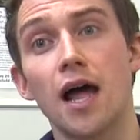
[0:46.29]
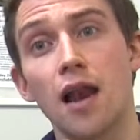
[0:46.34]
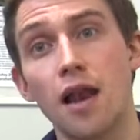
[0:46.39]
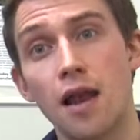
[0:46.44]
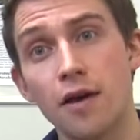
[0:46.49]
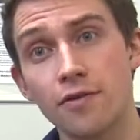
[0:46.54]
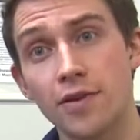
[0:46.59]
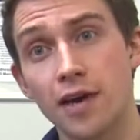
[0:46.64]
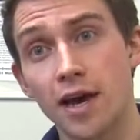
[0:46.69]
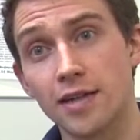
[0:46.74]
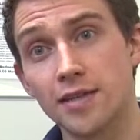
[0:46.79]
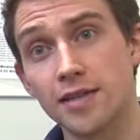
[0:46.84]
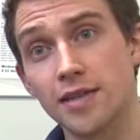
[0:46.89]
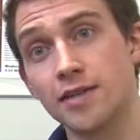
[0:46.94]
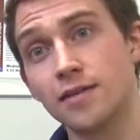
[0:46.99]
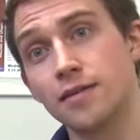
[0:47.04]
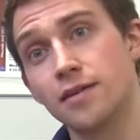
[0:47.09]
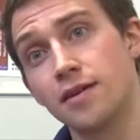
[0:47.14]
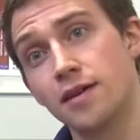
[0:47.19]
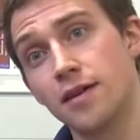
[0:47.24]

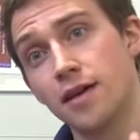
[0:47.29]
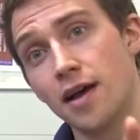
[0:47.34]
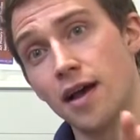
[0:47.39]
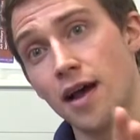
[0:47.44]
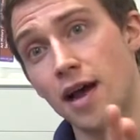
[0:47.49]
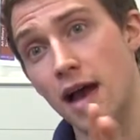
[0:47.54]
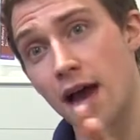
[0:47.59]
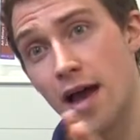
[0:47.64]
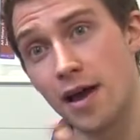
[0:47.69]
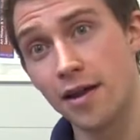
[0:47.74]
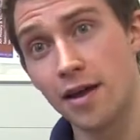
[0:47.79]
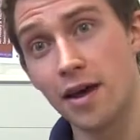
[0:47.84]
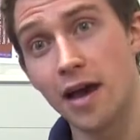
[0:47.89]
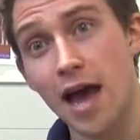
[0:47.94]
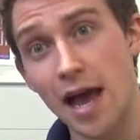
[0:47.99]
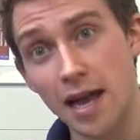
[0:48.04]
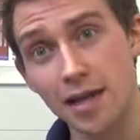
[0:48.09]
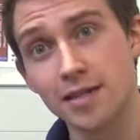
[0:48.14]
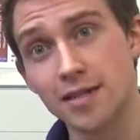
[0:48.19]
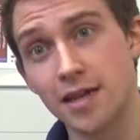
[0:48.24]
located and
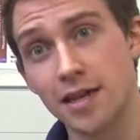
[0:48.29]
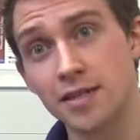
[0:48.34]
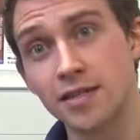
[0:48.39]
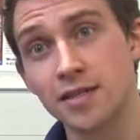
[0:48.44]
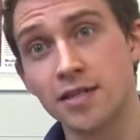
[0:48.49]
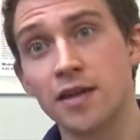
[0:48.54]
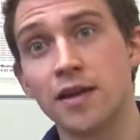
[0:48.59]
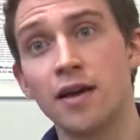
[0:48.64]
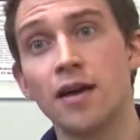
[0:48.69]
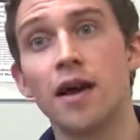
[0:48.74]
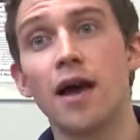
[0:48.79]
accessed